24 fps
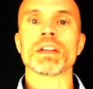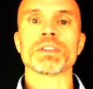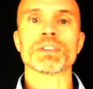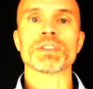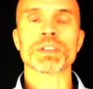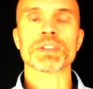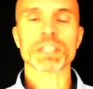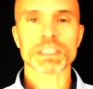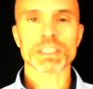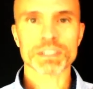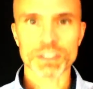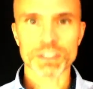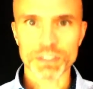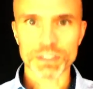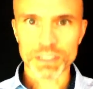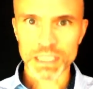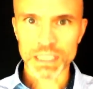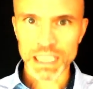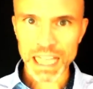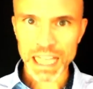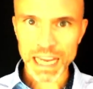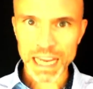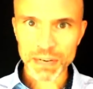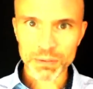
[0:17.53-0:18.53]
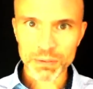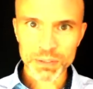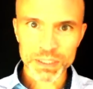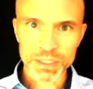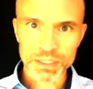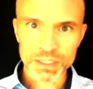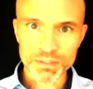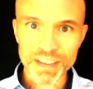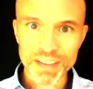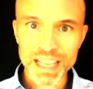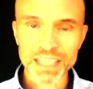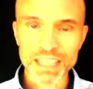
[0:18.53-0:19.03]
during certain
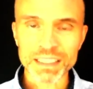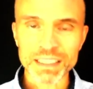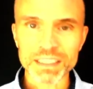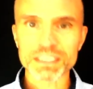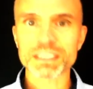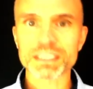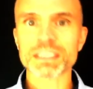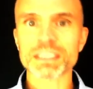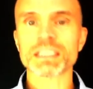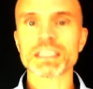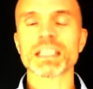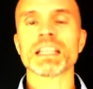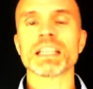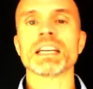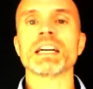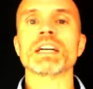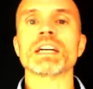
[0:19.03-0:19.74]
language events,